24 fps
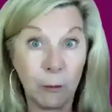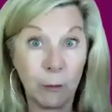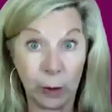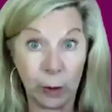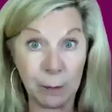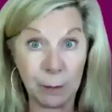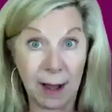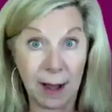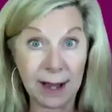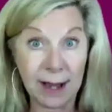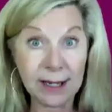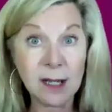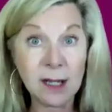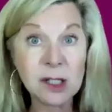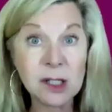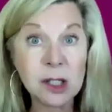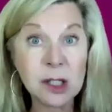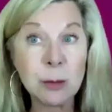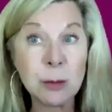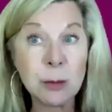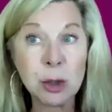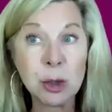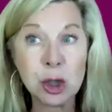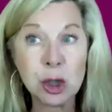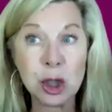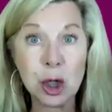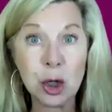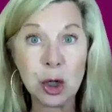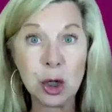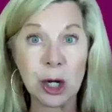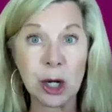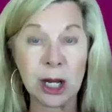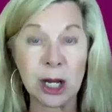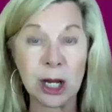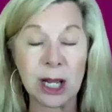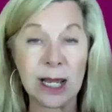with my customer
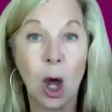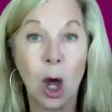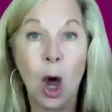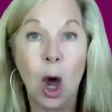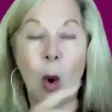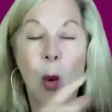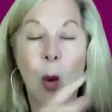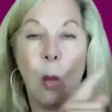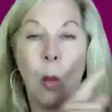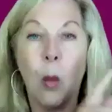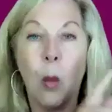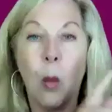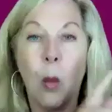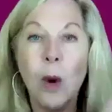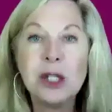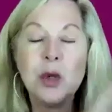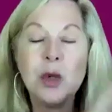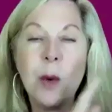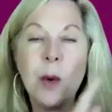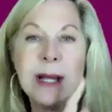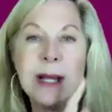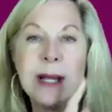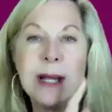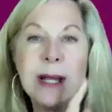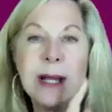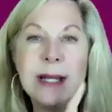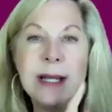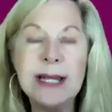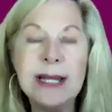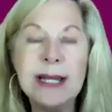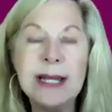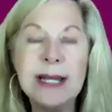journey, what do I need